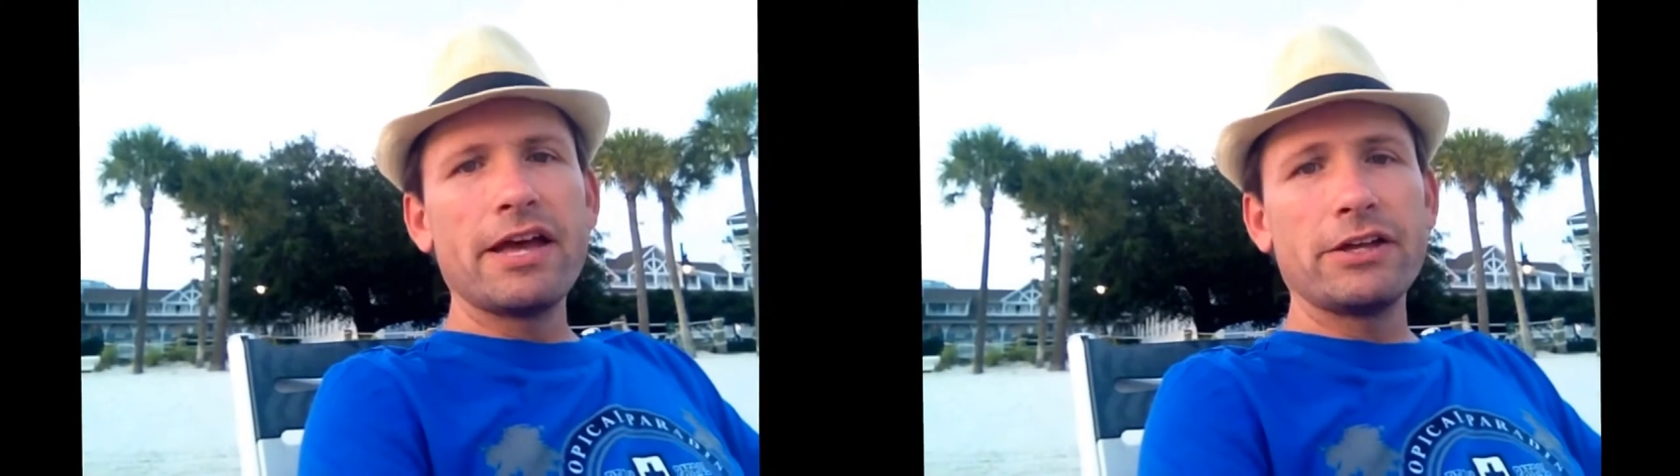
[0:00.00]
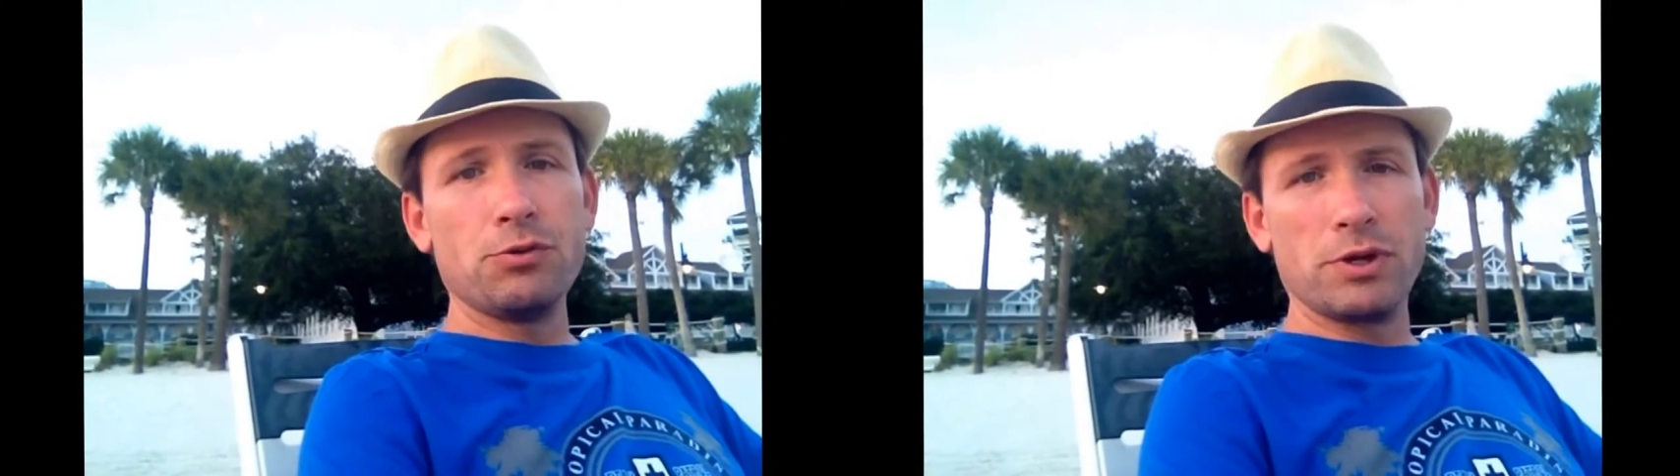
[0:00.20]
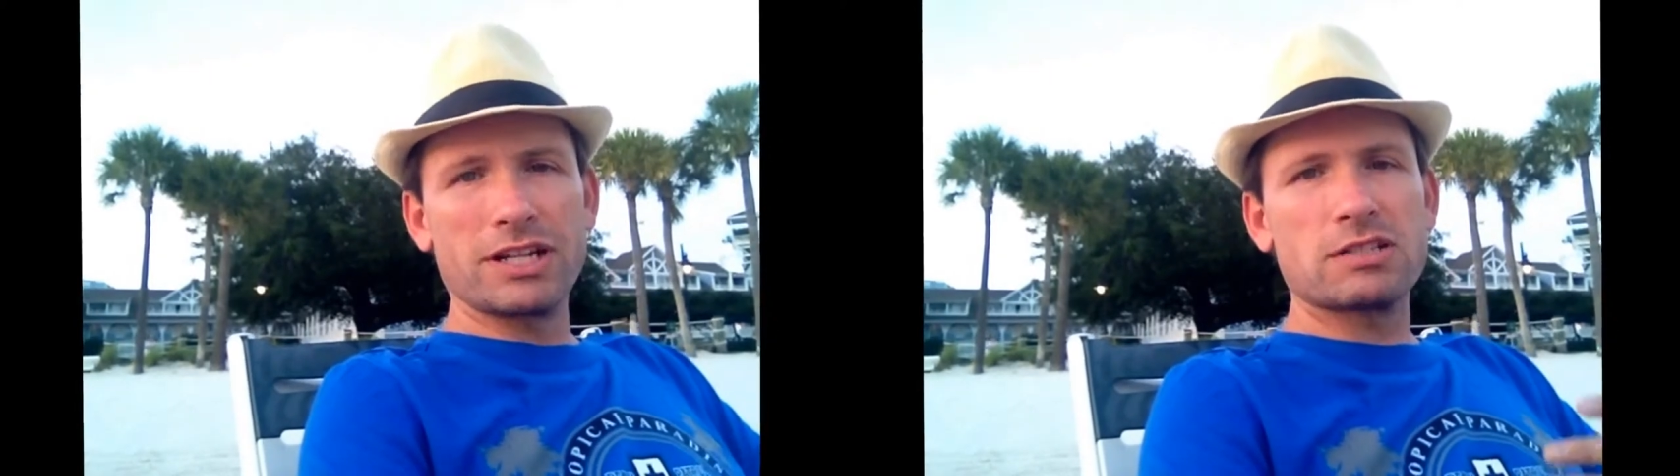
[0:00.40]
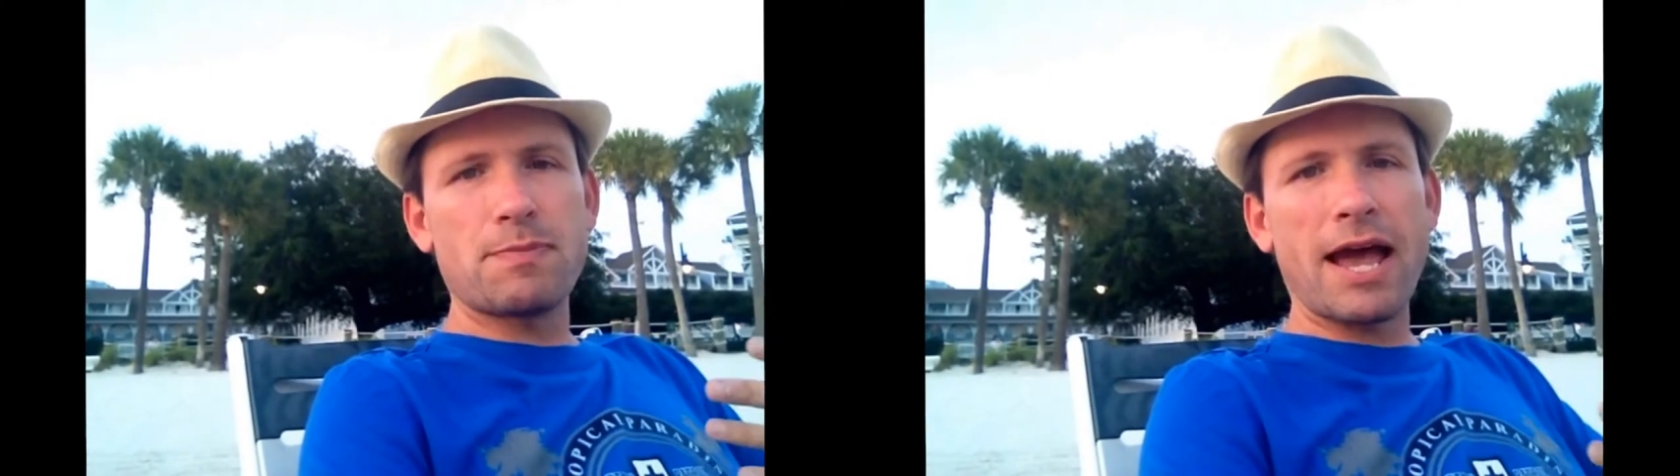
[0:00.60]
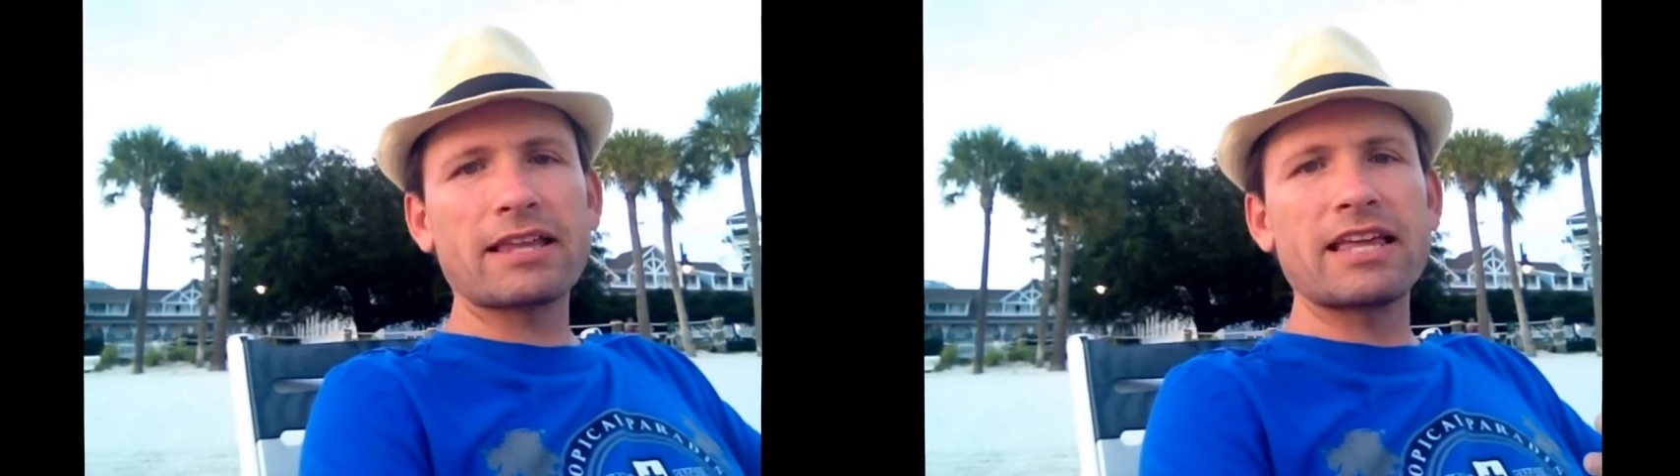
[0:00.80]
You would
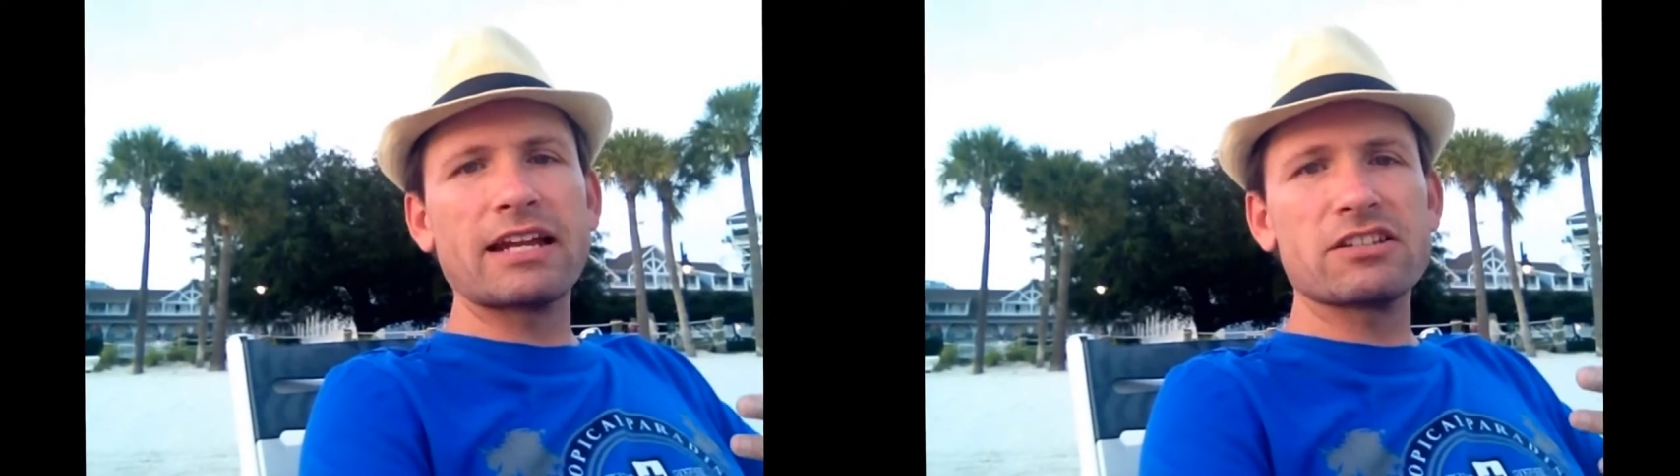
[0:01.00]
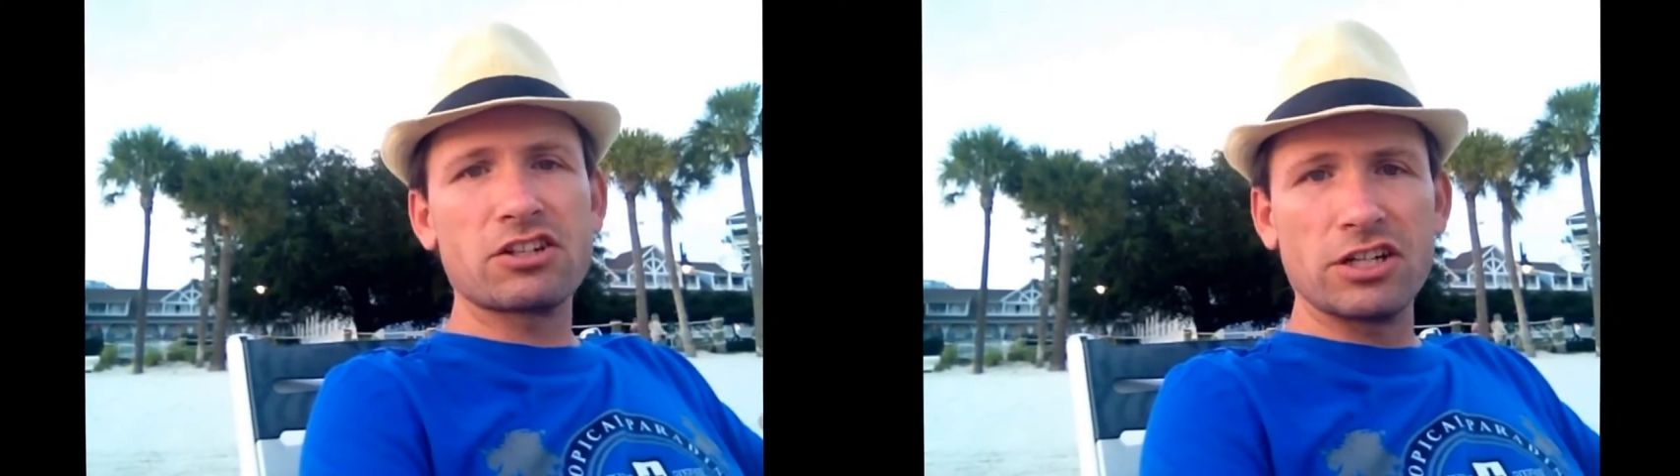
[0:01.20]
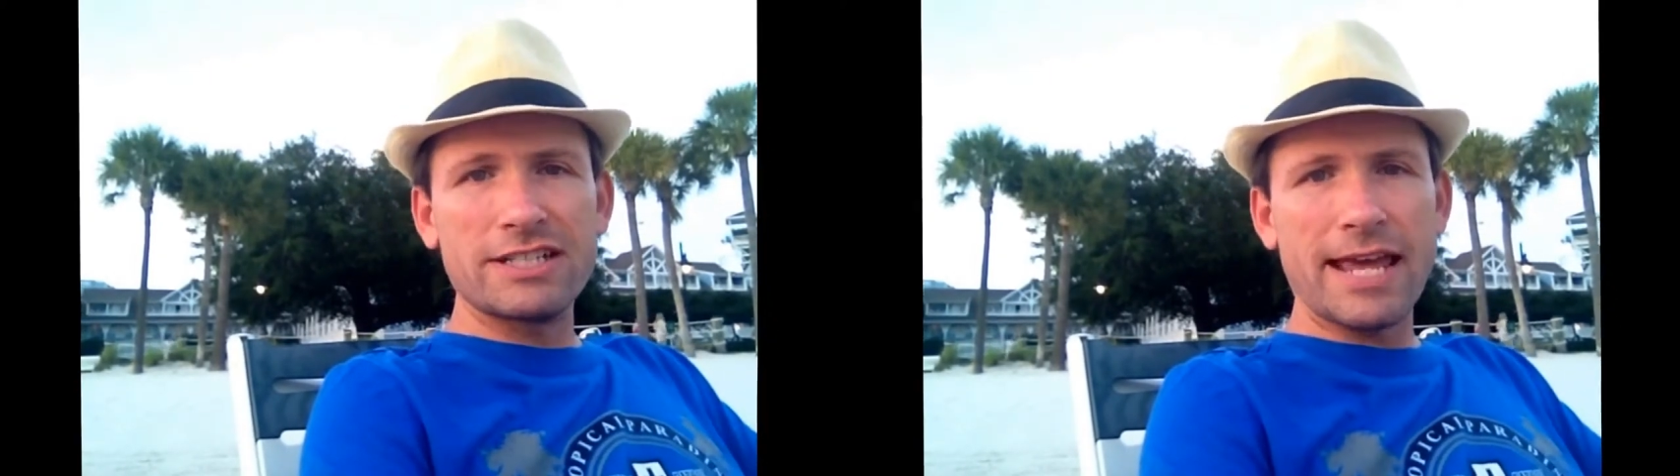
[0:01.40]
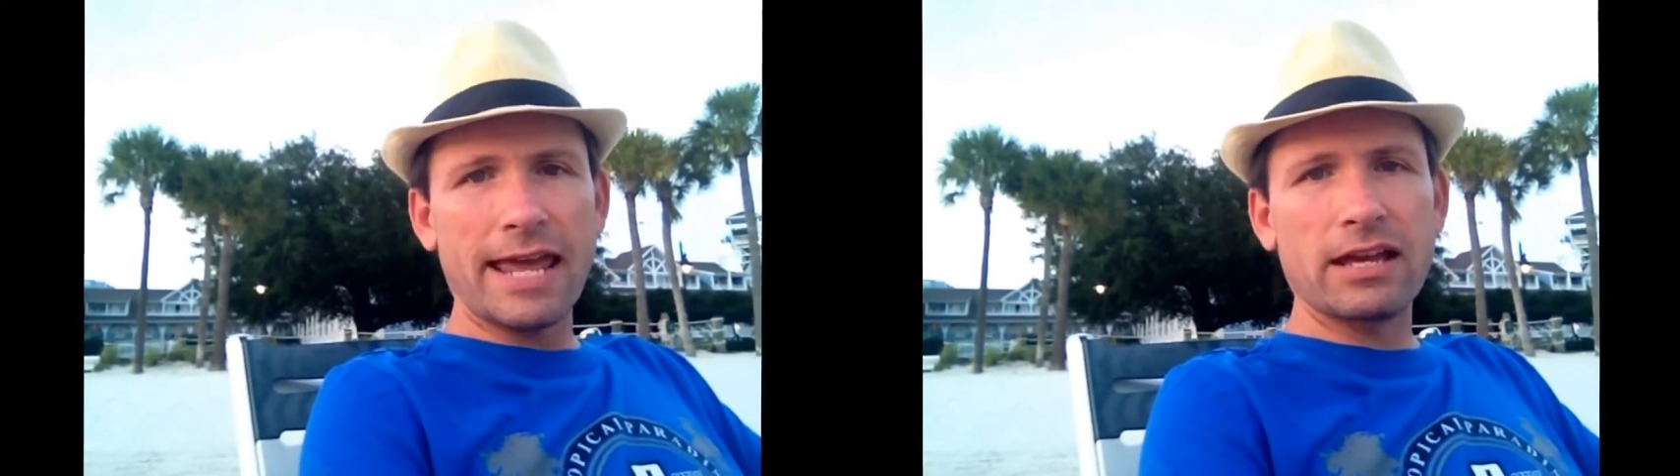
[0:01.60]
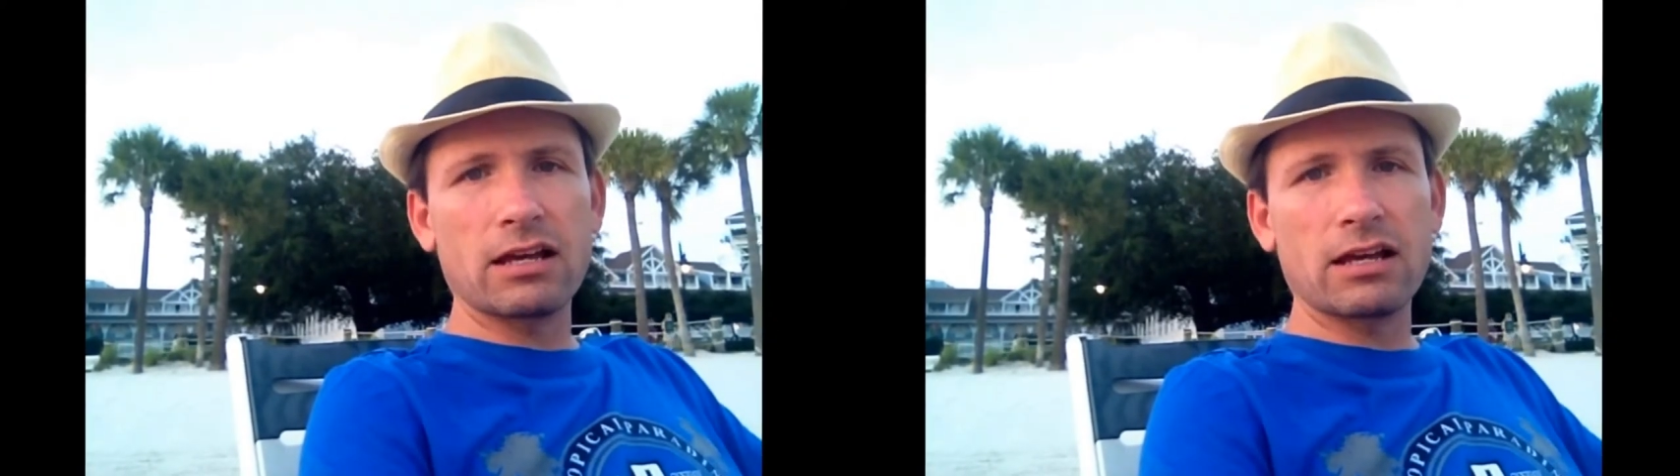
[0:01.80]
expect that it's going to take a